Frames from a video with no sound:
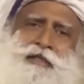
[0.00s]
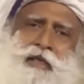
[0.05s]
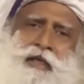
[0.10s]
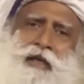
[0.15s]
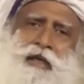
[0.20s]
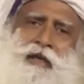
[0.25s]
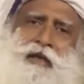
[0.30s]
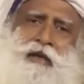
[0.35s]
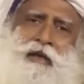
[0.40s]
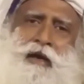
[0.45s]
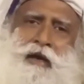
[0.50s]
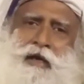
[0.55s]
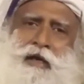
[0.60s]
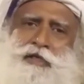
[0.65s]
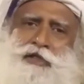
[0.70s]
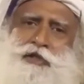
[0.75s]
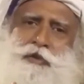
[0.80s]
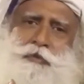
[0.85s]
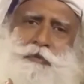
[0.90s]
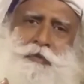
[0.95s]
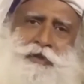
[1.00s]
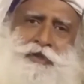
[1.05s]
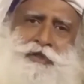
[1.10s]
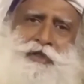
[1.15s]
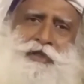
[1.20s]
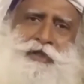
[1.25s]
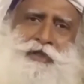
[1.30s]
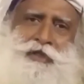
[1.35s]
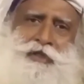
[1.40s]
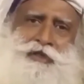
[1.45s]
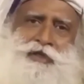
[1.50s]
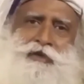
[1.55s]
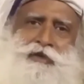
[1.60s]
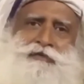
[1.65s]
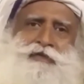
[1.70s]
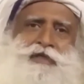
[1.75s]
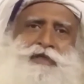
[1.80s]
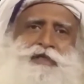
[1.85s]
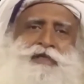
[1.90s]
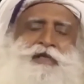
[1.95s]
a large percentage
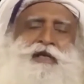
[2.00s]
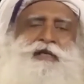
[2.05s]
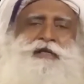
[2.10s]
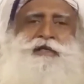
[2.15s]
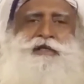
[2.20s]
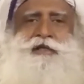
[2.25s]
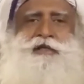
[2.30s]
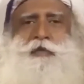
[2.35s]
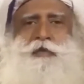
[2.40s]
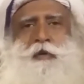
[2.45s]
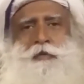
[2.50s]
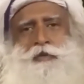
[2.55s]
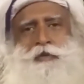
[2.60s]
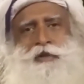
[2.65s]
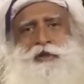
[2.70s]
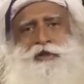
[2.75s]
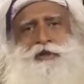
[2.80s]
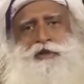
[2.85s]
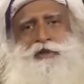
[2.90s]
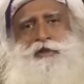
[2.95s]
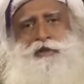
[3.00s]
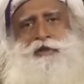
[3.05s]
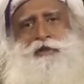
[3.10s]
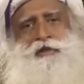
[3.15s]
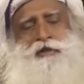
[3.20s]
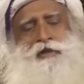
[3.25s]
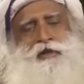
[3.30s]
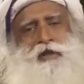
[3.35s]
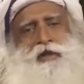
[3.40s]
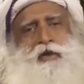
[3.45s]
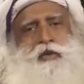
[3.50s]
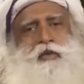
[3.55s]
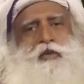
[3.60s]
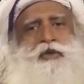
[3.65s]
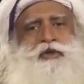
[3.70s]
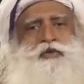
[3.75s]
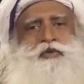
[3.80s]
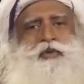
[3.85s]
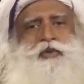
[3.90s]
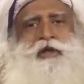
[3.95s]
of this country's population
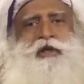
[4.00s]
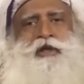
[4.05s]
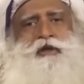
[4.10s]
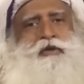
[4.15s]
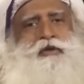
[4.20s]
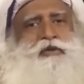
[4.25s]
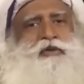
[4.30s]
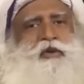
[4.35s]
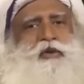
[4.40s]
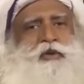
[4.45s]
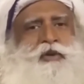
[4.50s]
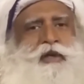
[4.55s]
was willing to throw